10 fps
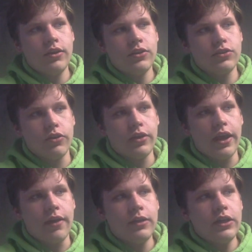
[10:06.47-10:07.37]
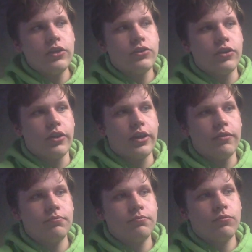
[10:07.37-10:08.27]
So yeah,
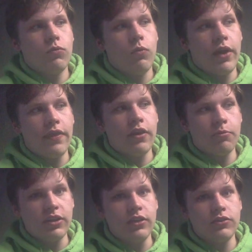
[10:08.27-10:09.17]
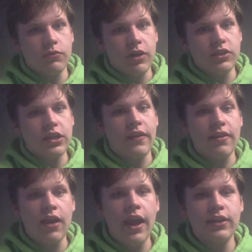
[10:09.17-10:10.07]
tourniquet when they're bleeding too much. And
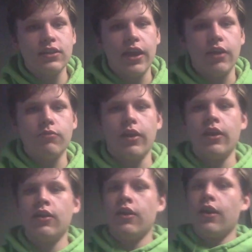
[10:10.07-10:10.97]
that's high and tight, right?